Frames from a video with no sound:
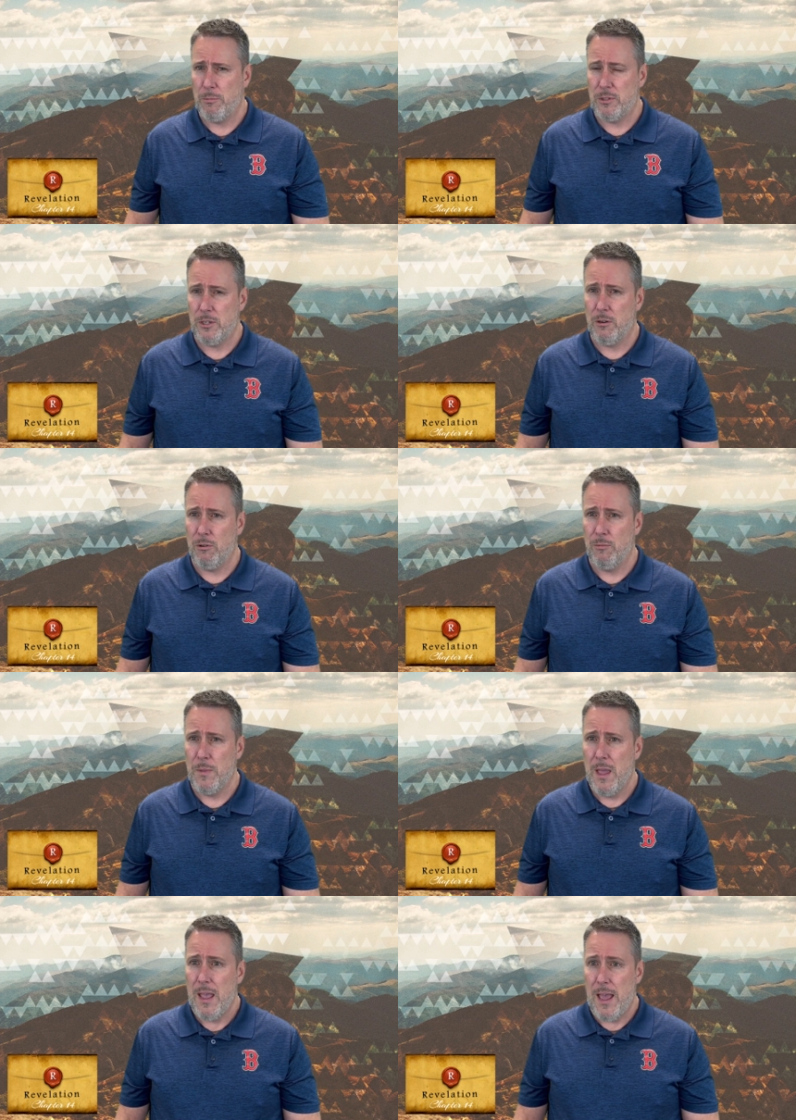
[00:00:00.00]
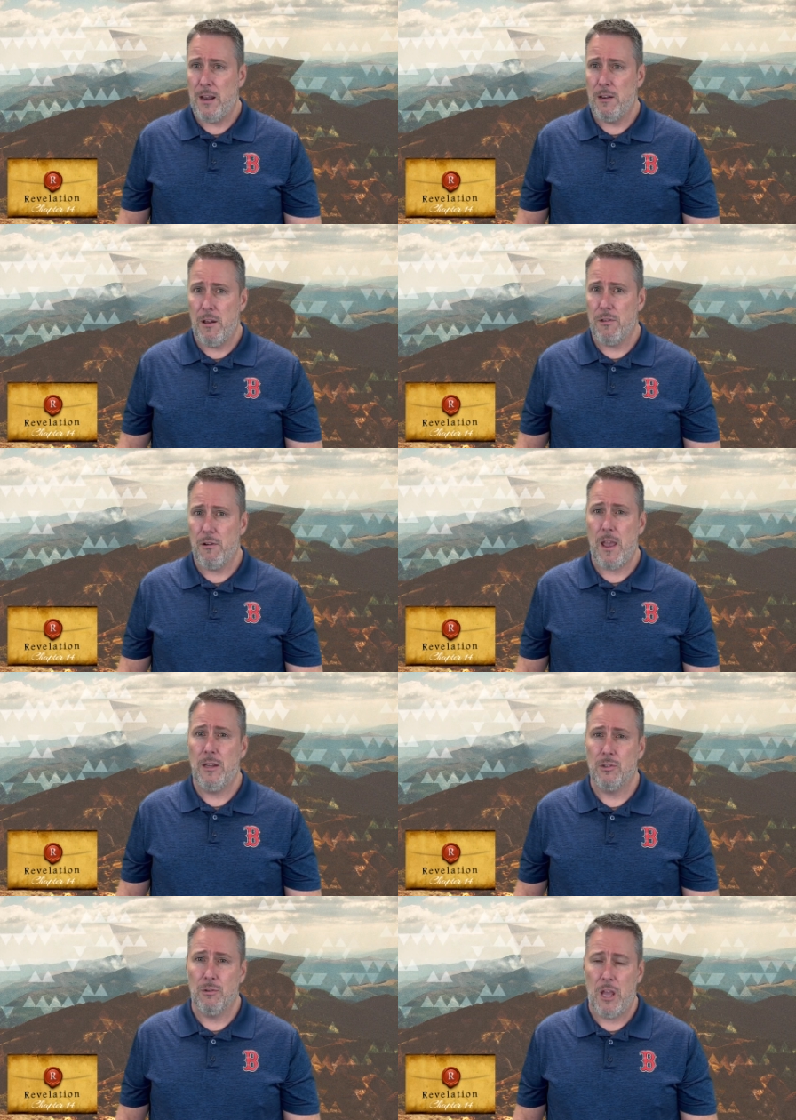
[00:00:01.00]
sickle. And another
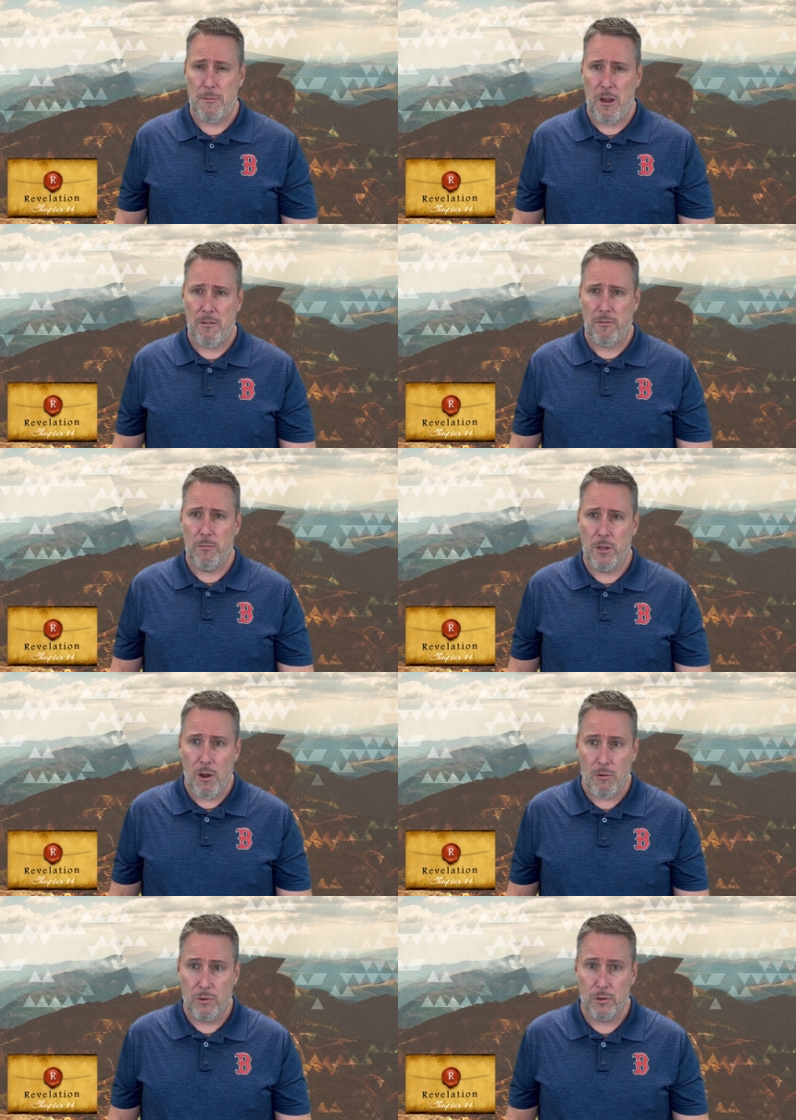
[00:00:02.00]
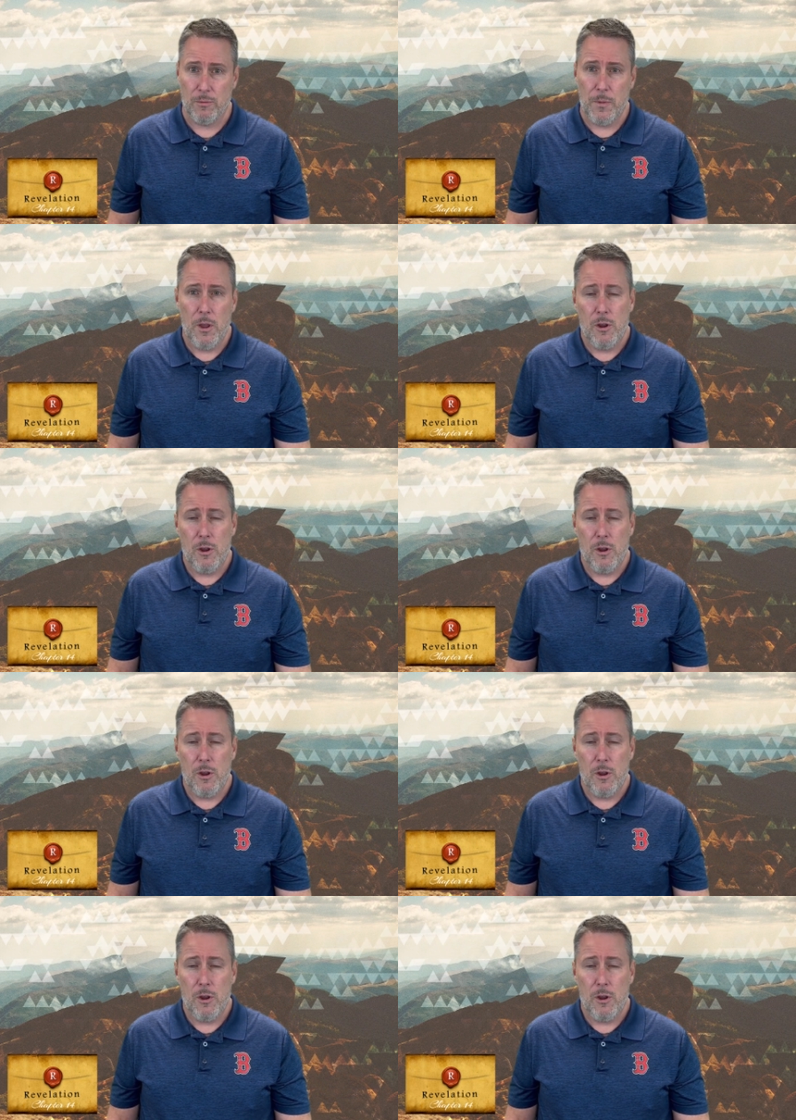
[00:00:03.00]
angel came out from the altar,